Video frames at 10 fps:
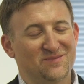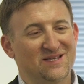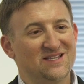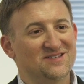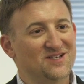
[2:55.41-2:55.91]
I
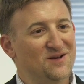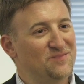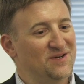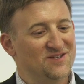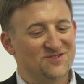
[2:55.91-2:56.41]
mean, these
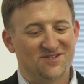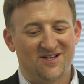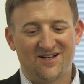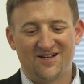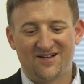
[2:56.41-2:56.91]
companies,
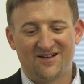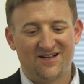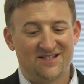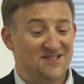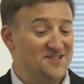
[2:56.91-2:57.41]

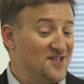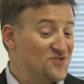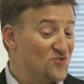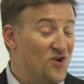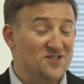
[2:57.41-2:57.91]
as I
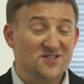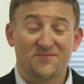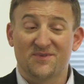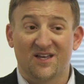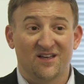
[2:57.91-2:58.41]
said, draw
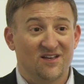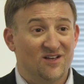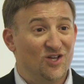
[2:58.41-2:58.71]
something,